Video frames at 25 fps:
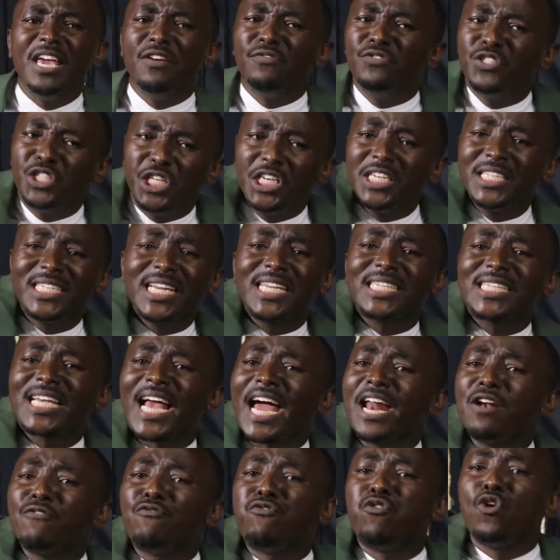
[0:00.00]
If Jesus
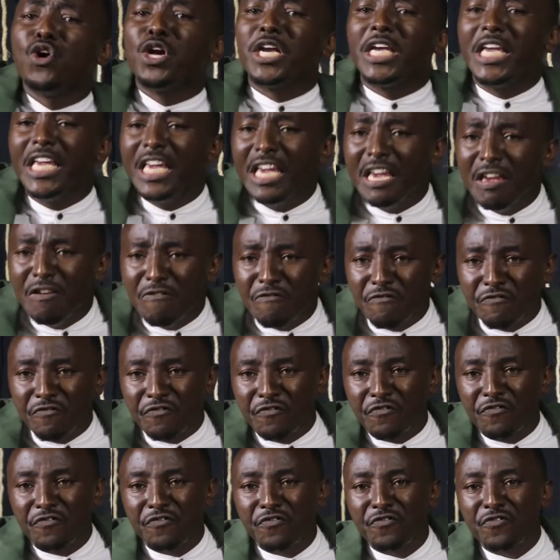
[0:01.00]
can forgive
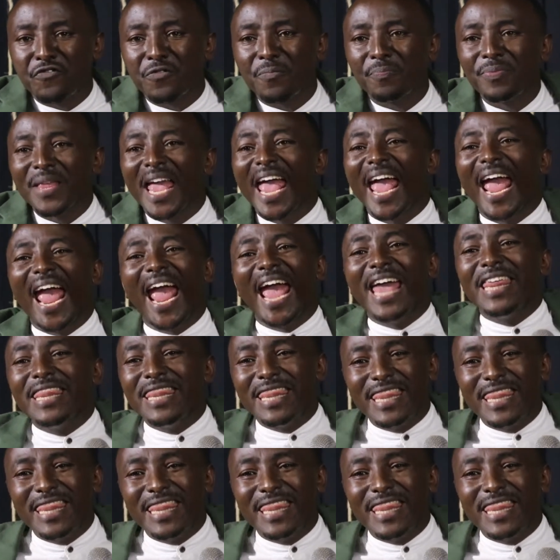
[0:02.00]
a